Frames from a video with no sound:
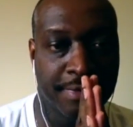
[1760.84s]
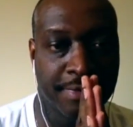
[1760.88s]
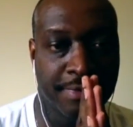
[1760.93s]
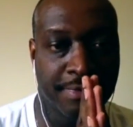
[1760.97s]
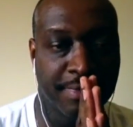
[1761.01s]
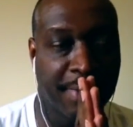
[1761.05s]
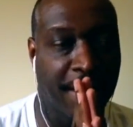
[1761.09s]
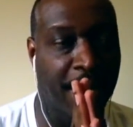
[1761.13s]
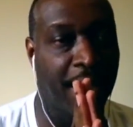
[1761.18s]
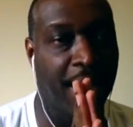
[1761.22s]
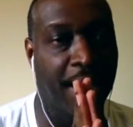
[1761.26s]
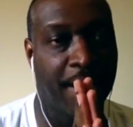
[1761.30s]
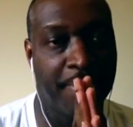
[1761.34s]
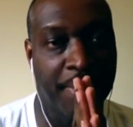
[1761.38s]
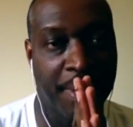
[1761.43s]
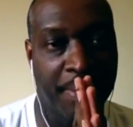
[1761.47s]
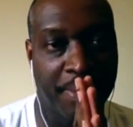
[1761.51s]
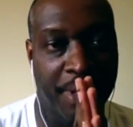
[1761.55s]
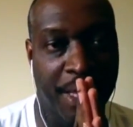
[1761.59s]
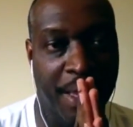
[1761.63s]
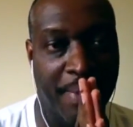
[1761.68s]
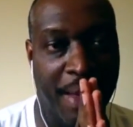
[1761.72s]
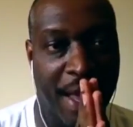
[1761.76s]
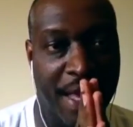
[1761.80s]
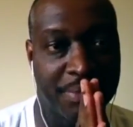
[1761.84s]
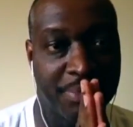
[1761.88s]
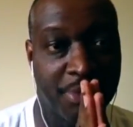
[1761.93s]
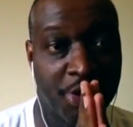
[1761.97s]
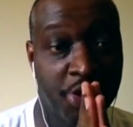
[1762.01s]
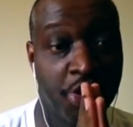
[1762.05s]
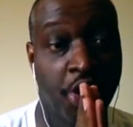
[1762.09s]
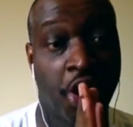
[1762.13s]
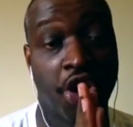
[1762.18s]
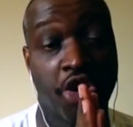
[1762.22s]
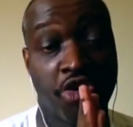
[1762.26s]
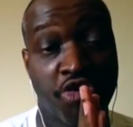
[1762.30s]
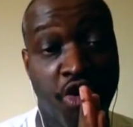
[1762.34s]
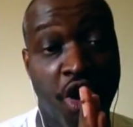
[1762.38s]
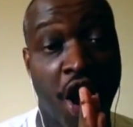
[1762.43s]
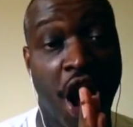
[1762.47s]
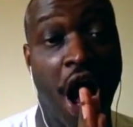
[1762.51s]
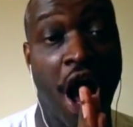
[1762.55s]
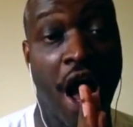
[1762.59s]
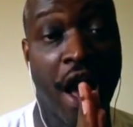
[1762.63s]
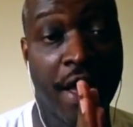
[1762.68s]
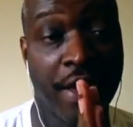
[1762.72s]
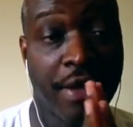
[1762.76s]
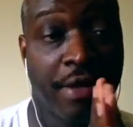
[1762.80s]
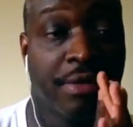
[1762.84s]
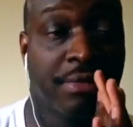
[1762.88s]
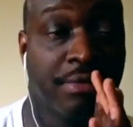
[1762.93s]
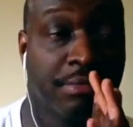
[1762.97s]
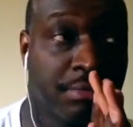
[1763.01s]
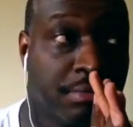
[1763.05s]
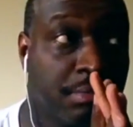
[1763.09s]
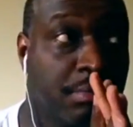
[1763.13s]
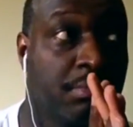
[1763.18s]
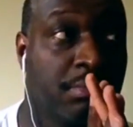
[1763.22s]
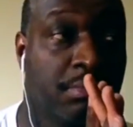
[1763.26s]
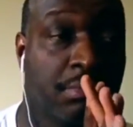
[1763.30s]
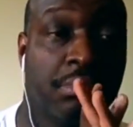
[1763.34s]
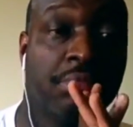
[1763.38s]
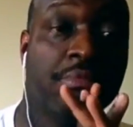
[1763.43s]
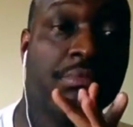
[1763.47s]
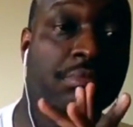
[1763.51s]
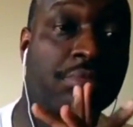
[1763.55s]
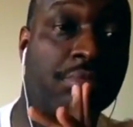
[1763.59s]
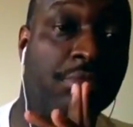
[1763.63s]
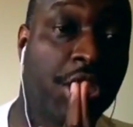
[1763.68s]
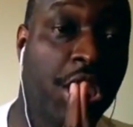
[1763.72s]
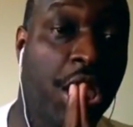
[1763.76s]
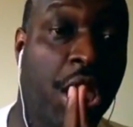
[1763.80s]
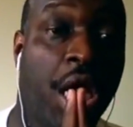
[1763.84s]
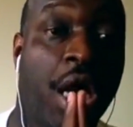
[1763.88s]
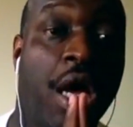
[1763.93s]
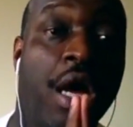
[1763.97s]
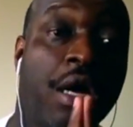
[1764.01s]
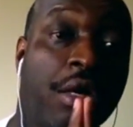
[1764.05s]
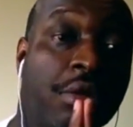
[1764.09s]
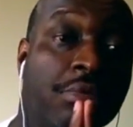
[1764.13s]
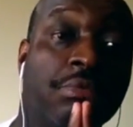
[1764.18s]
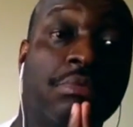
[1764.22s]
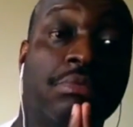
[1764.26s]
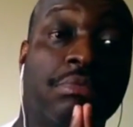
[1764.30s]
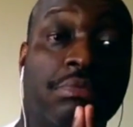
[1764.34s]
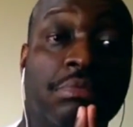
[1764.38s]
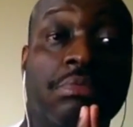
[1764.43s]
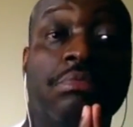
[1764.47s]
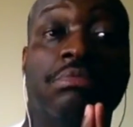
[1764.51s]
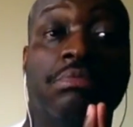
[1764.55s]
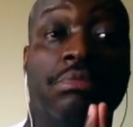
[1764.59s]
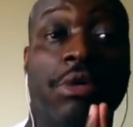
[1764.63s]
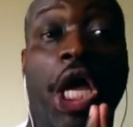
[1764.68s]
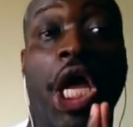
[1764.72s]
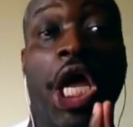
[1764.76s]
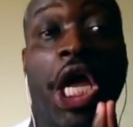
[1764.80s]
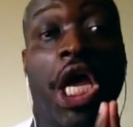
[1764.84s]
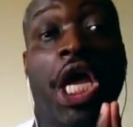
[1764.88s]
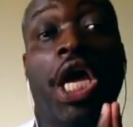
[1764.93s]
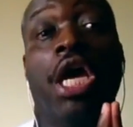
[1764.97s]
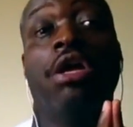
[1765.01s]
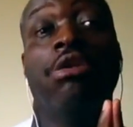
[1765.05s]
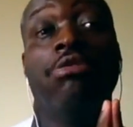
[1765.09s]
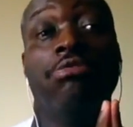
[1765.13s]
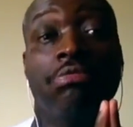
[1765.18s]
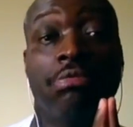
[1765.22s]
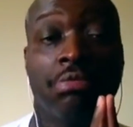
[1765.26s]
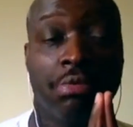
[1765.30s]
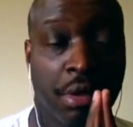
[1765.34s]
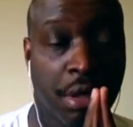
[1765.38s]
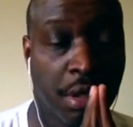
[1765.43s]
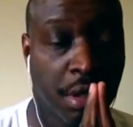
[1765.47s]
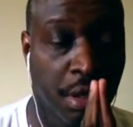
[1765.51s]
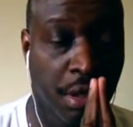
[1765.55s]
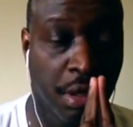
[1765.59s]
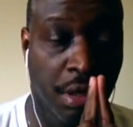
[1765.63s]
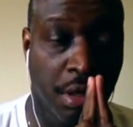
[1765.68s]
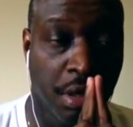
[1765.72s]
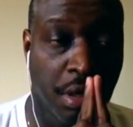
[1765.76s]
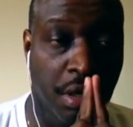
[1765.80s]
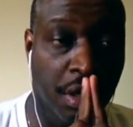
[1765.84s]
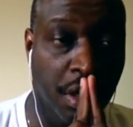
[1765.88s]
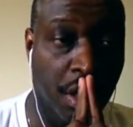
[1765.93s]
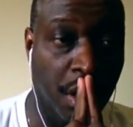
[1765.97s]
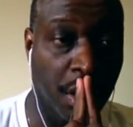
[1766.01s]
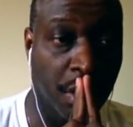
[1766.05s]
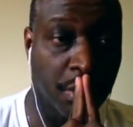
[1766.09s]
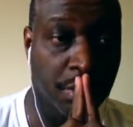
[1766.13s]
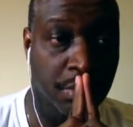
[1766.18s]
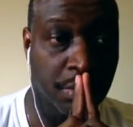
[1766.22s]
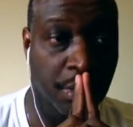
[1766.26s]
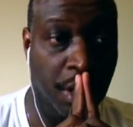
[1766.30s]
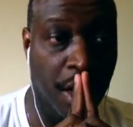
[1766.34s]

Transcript: Yeah, people keep asking me, "You gonna cry?" Yeah. And? No.